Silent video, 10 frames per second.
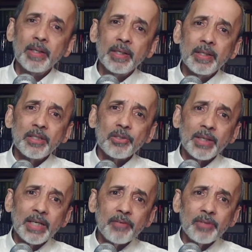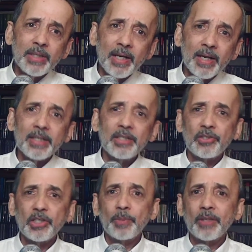So I have the highest
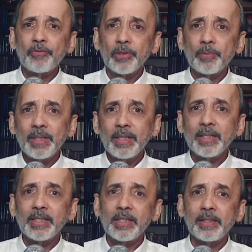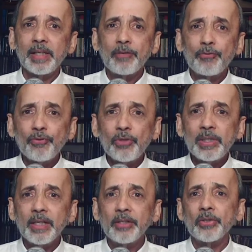respect for the BASL and fully
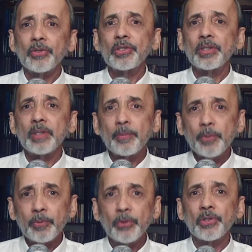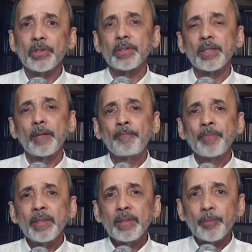endorse their proposals,
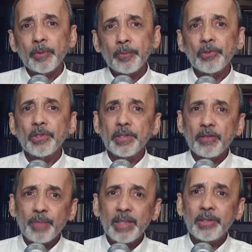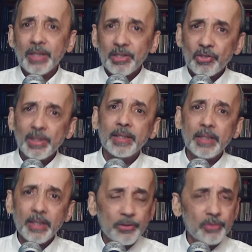the proposals they've made to get Sri Lanka
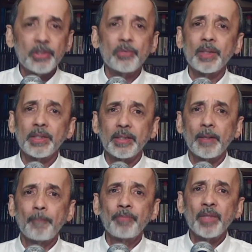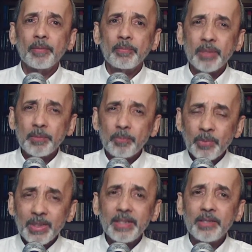out of this mess. But
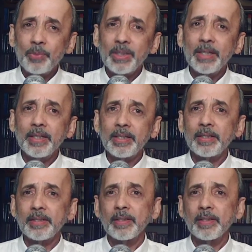please, BASL,